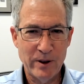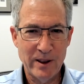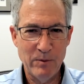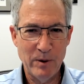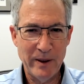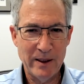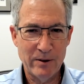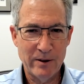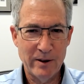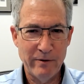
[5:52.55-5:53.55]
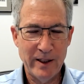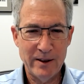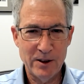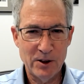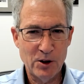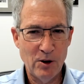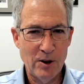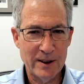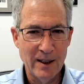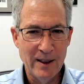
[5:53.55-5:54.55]
with them about the various
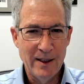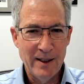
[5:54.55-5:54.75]
laws.